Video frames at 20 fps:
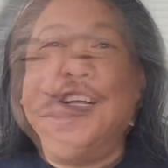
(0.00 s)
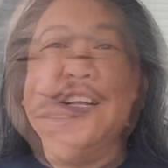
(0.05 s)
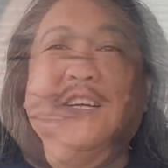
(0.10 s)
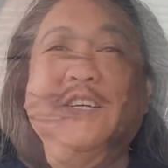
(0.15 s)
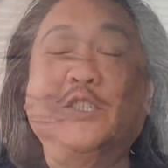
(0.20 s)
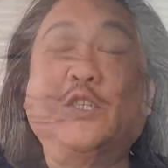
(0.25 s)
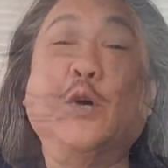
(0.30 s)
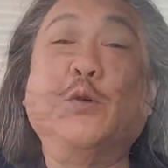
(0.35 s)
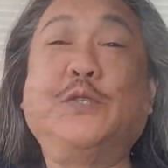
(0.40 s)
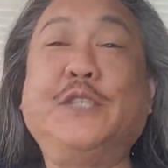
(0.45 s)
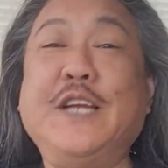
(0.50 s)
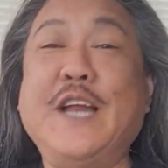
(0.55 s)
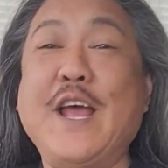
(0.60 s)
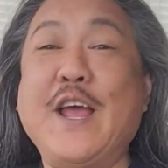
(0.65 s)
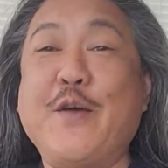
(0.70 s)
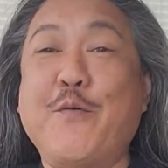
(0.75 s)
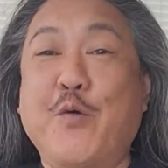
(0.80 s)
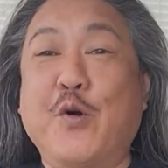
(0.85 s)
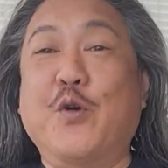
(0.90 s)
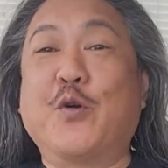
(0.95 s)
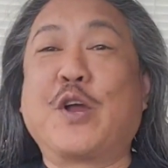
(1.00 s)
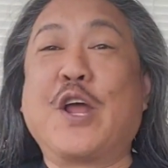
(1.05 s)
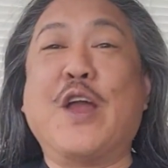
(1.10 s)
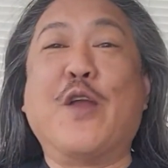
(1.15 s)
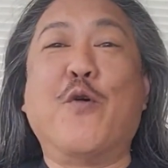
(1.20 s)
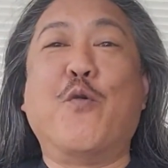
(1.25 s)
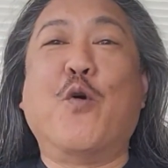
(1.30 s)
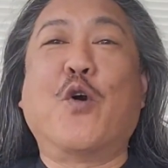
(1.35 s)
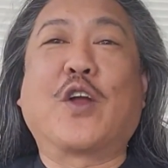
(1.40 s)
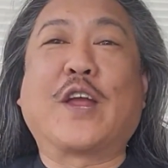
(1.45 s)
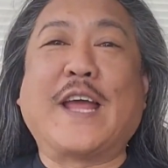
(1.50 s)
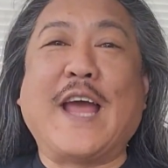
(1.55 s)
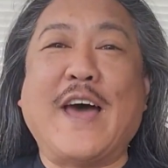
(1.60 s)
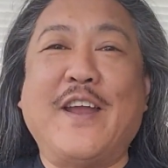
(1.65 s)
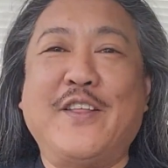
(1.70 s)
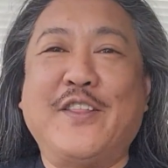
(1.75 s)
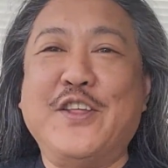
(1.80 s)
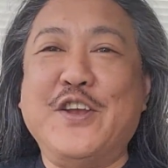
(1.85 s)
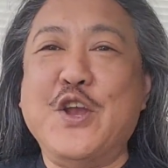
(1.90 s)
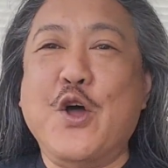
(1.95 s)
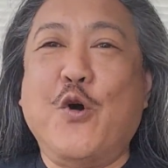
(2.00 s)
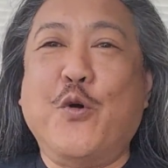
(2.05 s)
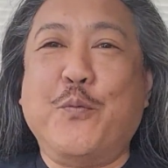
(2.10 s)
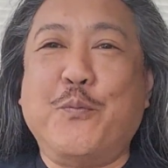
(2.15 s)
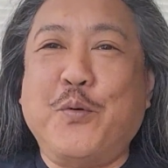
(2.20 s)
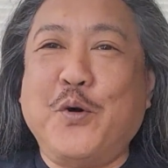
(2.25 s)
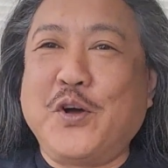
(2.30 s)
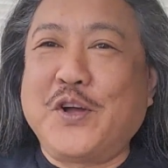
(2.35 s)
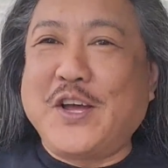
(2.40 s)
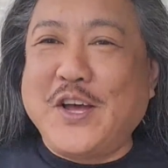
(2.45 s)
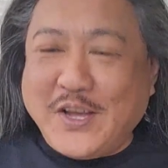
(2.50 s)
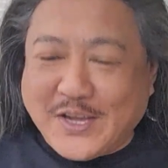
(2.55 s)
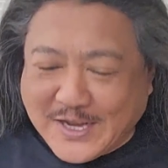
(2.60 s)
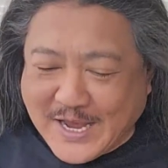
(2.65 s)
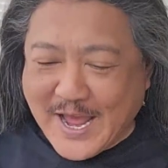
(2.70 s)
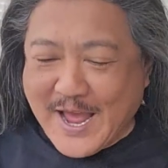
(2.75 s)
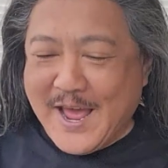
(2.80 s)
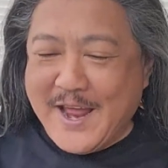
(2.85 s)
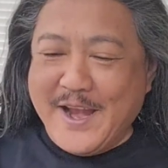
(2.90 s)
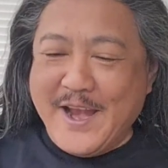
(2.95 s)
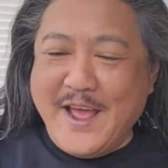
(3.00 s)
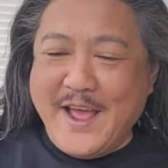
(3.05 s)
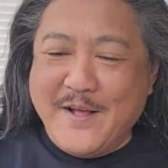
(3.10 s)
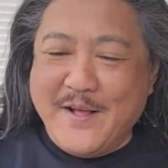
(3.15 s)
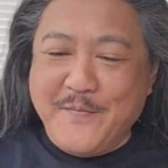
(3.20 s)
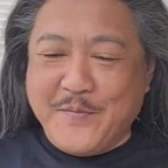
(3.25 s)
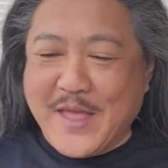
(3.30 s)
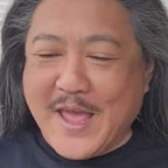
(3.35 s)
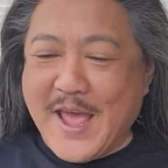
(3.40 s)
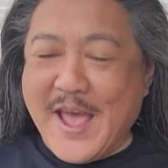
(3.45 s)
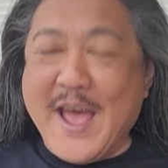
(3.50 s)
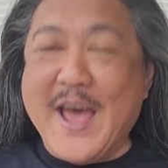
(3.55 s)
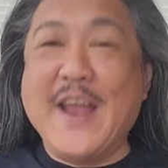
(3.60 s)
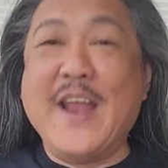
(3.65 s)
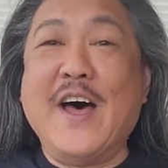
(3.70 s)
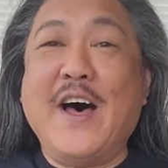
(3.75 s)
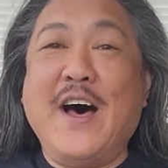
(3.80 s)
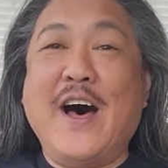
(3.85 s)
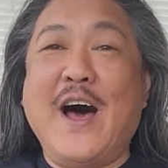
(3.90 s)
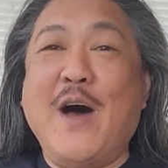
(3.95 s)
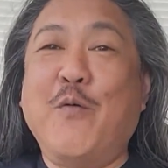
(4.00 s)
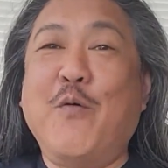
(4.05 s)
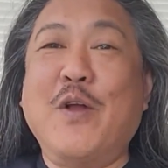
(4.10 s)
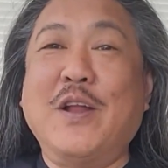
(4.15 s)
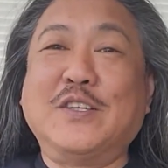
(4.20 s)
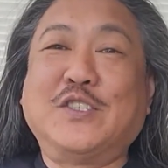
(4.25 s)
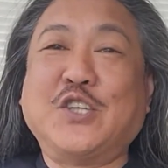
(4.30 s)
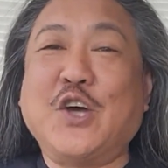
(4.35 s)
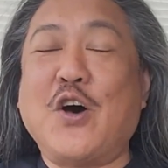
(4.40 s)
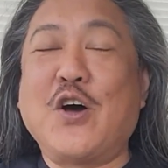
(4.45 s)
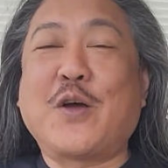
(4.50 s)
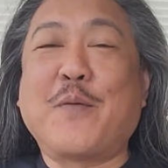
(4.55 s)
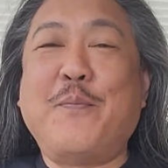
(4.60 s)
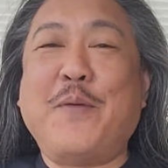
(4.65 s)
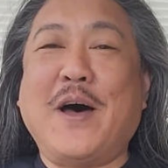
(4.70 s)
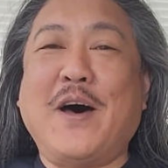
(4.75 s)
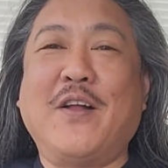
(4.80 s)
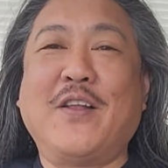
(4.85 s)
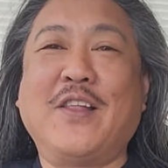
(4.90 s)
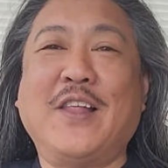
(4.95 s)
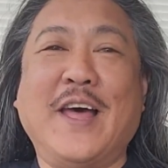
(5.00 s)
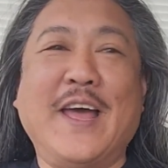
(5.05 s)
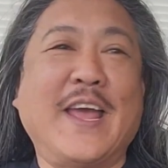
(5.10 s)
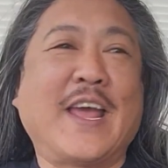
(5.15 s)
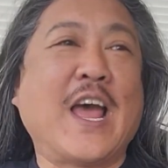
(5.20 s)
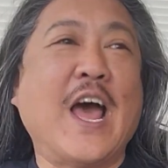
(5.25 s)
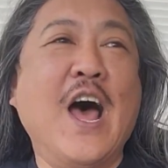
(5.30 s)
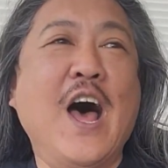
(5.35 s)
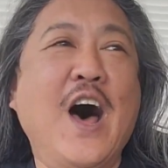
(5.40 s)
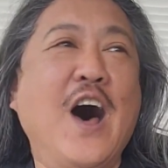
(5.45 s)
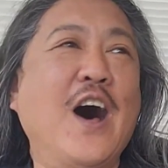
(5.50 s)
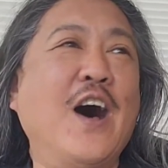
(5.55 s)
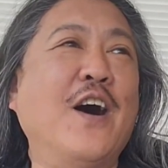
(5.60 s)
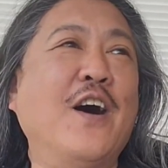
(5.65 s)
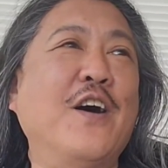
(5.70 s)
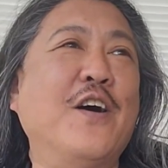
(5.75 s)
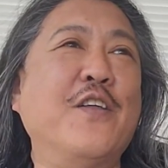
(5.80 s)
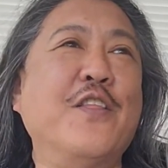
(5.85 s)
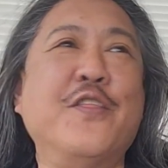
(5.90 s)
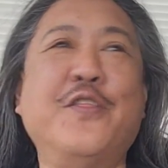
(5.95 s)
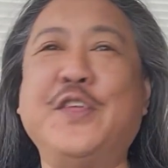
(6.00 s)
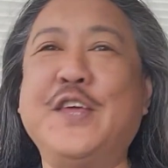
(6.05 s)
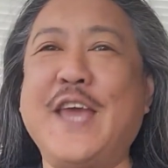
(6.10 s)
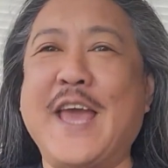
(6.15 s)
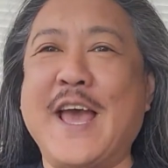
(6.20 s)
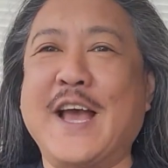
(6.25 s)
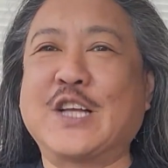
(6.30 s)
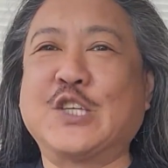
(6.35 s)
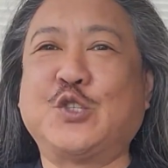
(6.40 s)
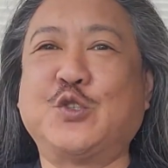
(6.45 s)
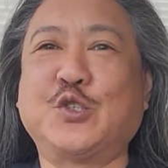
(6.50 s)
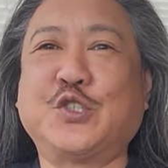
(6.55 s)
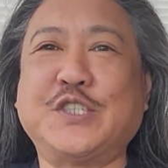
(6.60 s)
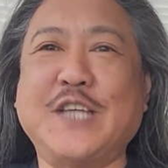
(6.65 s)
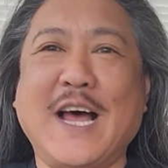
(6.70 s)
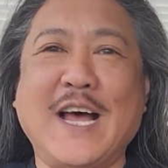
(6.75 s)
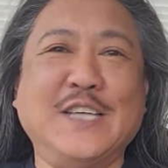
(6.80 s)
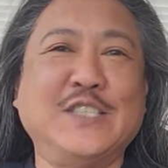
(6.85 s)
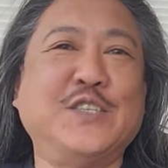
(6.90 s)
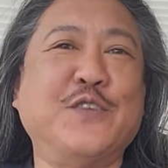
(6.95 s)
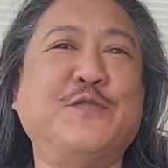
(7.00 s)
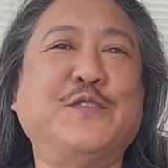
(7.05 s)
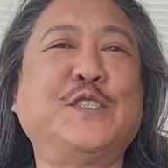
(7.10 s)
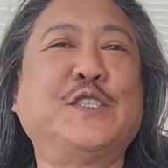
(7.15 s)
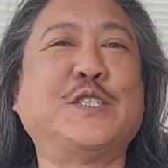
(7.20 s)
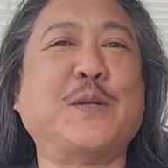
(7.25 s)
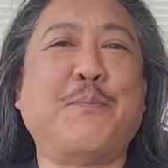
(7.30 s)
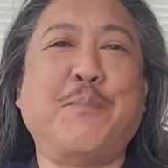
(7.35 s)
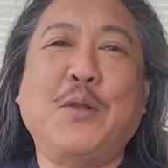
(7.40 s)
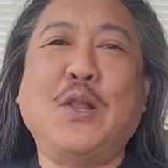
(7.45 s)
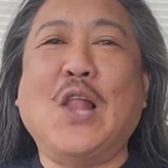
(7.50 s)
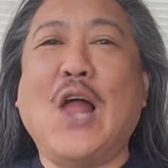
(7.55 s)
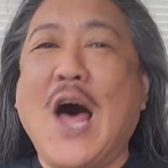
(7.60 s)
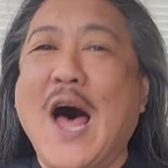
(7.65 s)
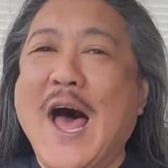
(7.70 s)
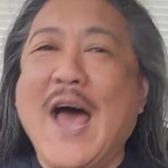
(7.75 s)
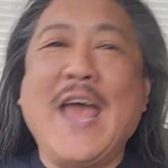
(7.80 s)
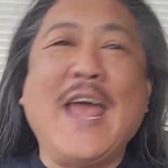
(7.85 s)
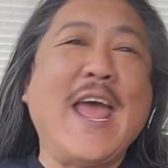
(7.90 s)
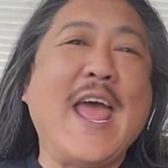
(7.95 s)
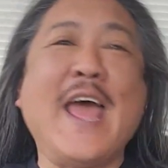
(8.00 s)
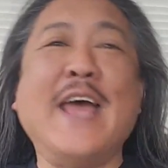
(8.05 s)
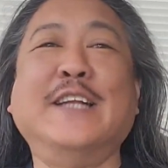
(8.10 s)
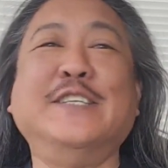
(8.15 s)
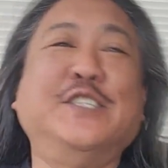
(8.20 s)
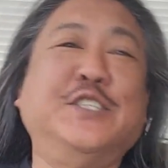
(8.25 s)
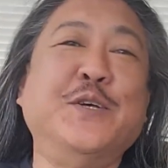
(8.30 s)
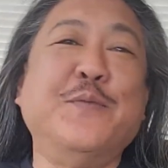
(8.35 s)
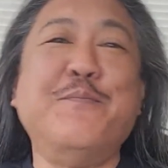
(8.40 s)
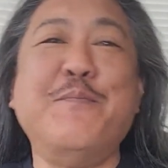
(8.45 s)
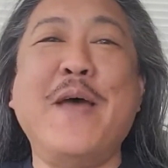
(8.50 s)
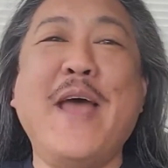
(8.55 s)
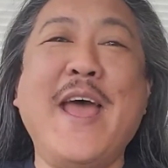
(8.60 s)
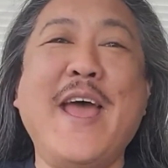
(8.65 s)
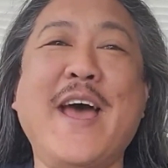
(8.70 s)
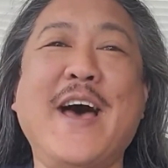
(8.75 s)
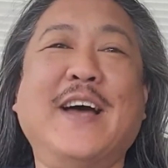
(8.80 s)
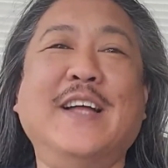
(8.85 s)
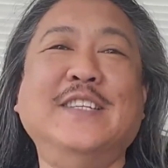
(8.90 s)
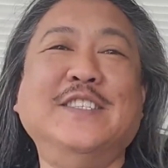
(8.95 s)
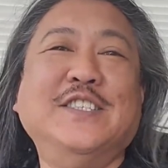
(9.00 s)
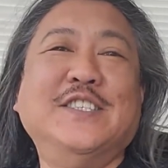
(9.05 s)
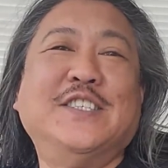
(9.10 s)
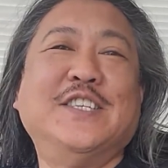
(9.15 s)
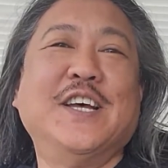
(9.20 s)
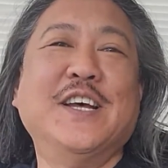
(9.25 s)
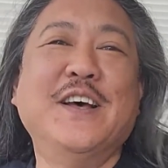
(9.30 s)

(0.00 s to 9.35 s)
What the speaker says: So today we're gonna work out of the notebook again, and I want to talk about the exercise of supply and demand